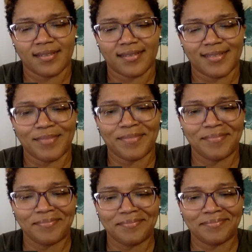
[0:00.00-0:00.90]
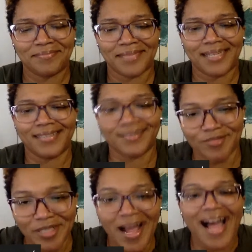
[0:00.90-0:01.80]
some
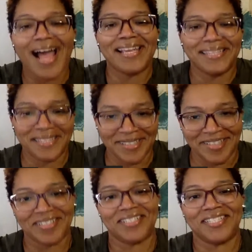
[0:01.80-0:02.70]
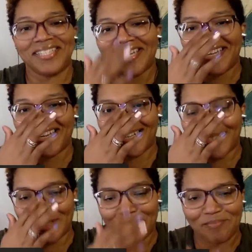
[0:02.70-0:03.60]
real high in energy.
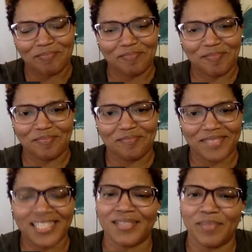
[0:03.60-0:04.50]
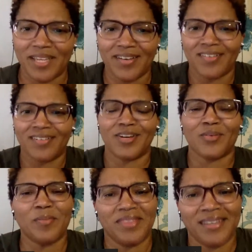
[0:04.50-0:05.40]
She's big on
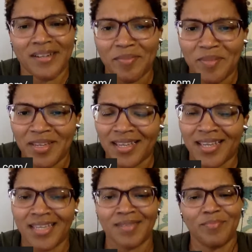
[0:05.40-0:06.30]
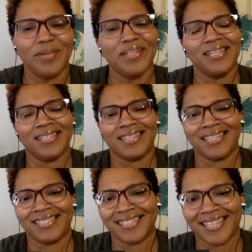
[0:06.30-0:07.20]
aromatherapy and putting
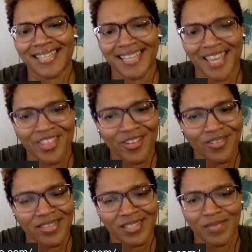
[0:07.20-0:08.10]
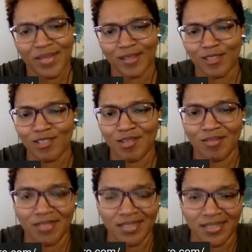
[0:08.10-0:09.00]
things together that smells so
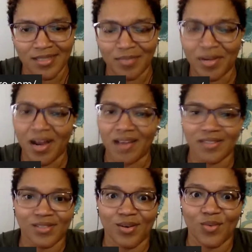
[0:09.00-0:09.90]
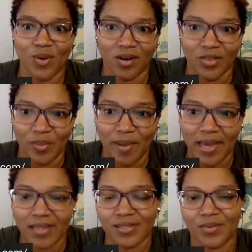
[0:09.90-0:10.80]
good but also work on the
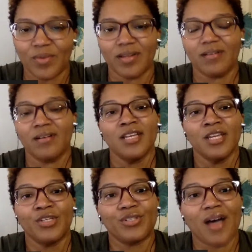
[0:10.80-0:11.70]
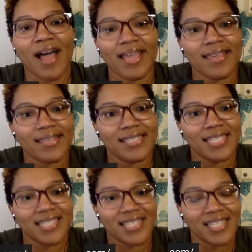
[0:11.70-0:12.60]
body so well. So I
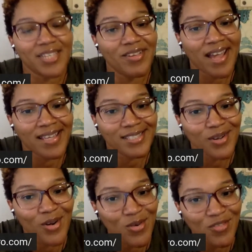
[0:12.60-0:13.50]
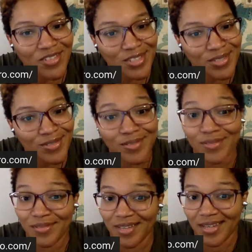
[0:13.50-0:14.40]
suggest that you guys go over to